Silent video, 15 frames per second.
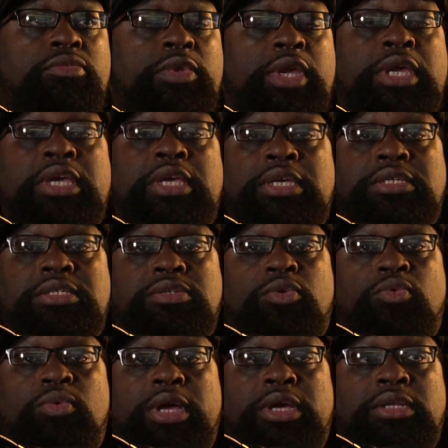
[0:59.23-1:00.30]
He is
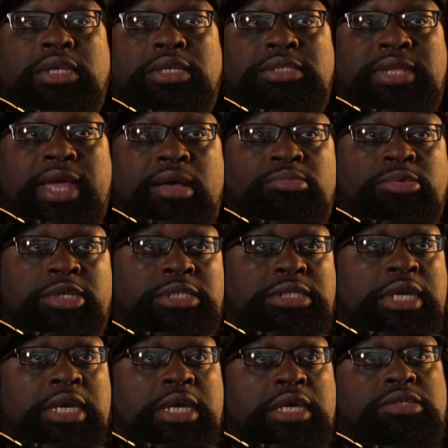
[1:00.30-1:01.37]
well established.
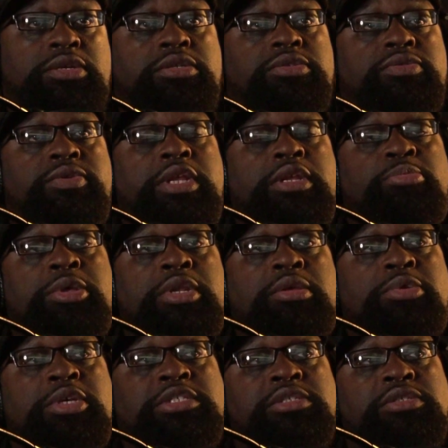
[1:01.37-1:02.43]
He's also an independent
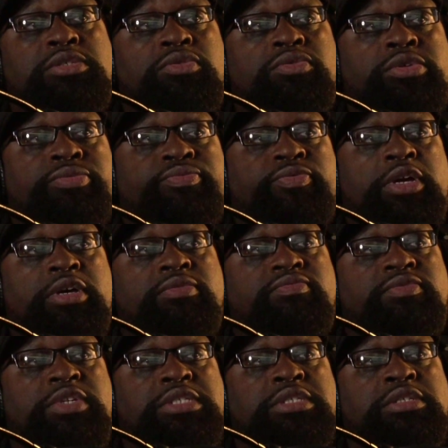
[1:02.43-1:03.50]
business owner of
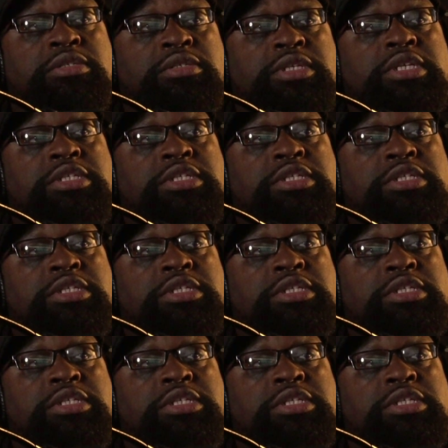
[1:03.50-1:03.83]
Dennis